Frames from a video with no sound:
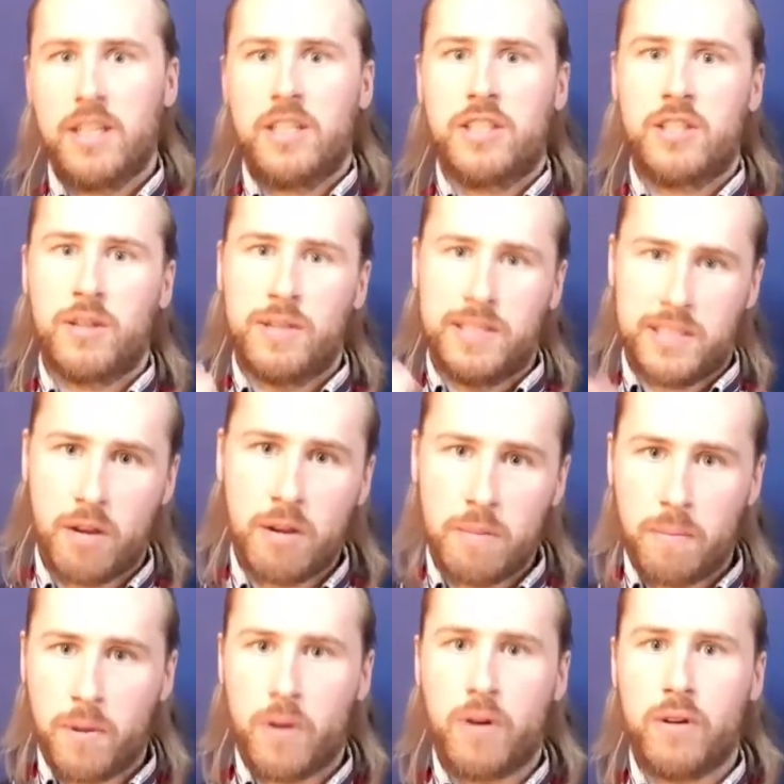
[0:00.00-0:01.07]
So it's so
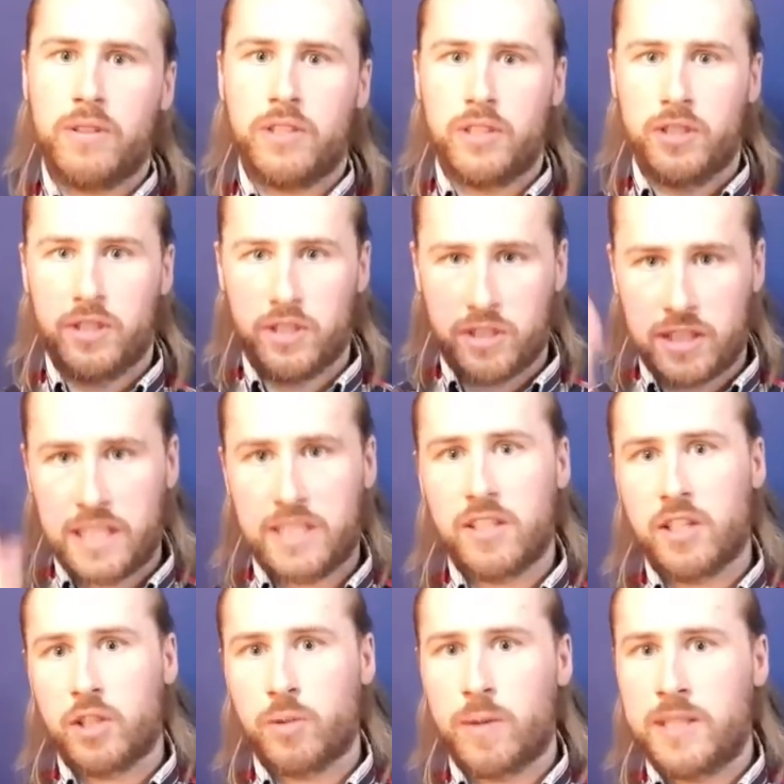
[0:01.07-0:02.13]
important to stick to
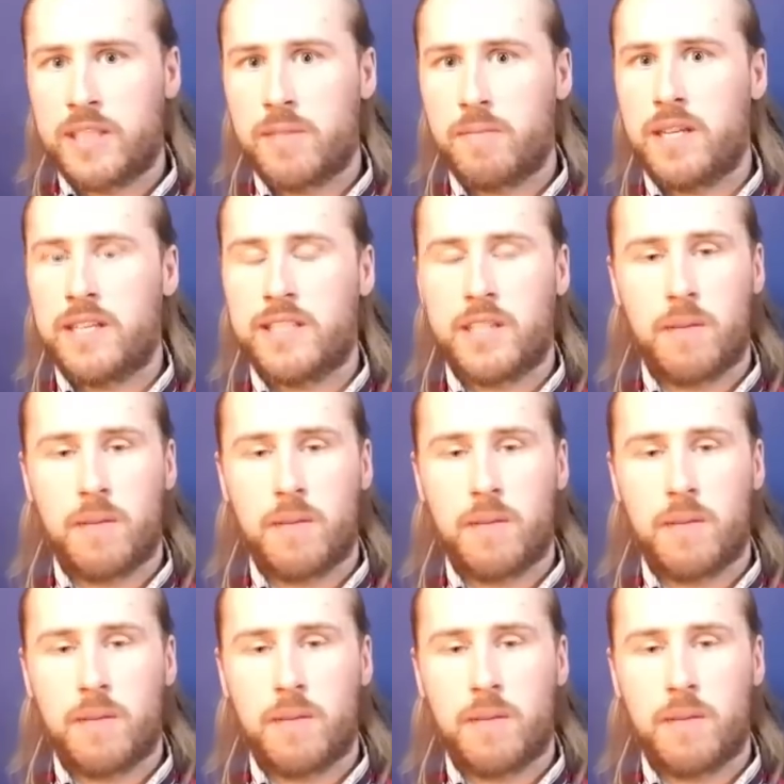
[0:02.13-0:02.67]
the 20 minutes.